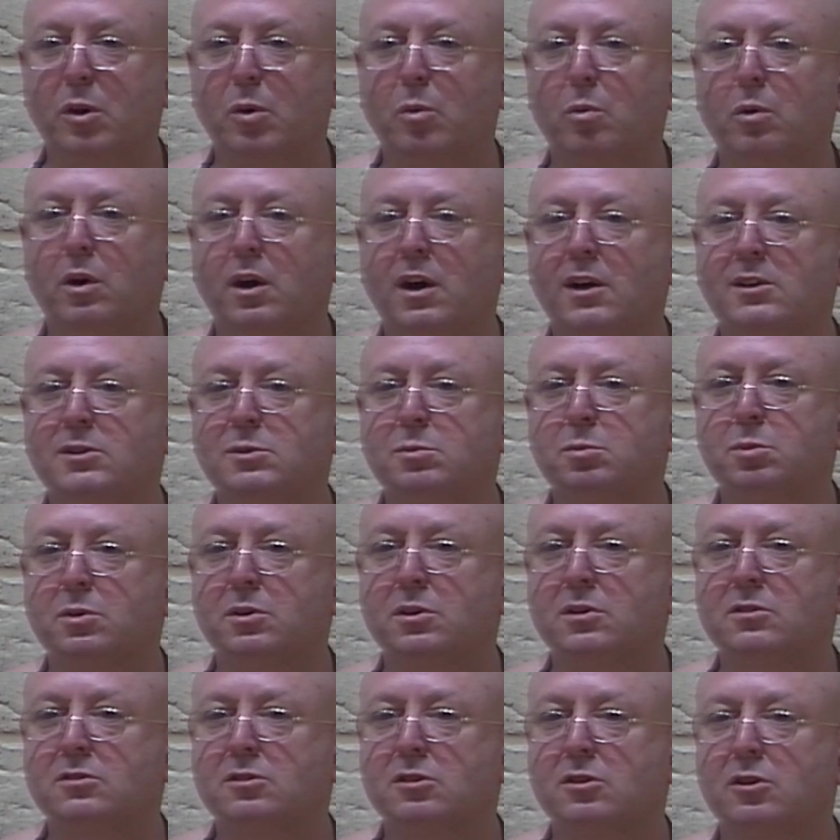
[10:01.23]
a wise
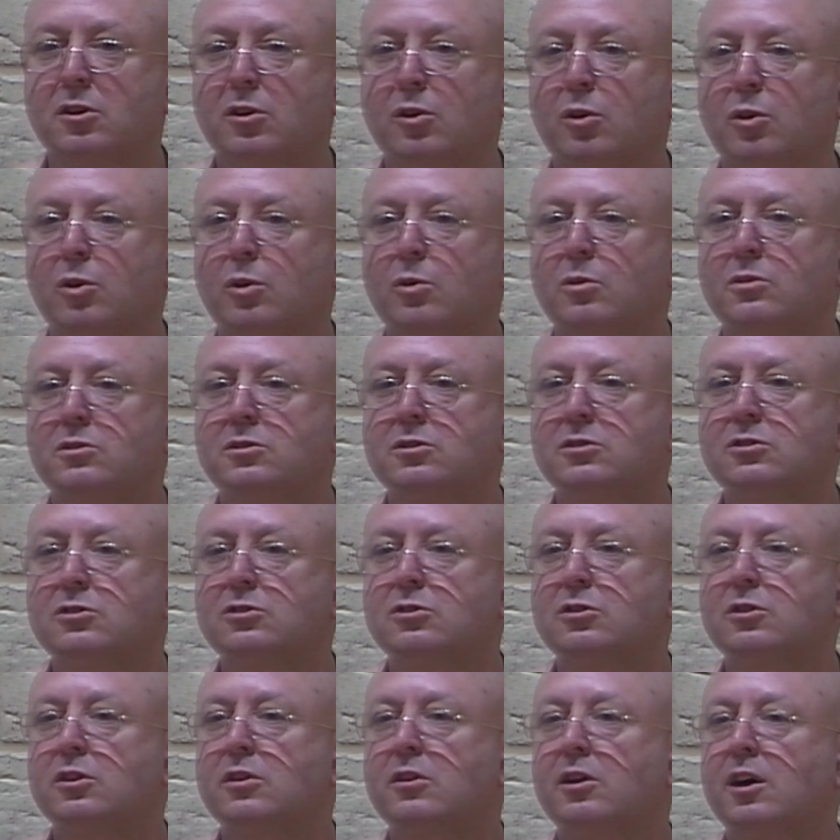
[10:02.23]
person can always
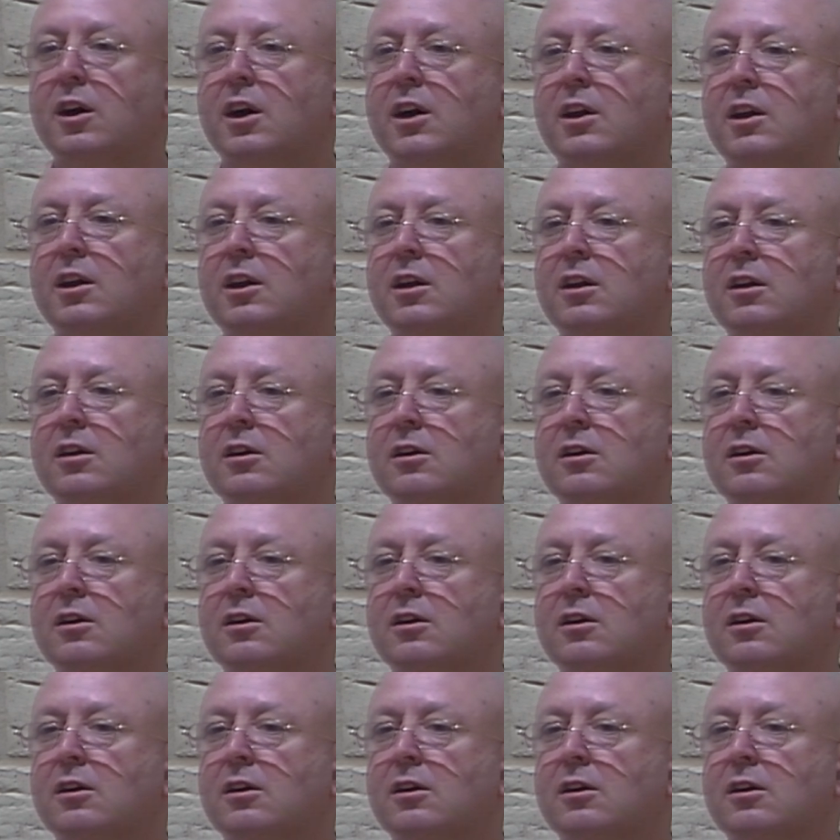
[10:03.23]
enjoy the honey.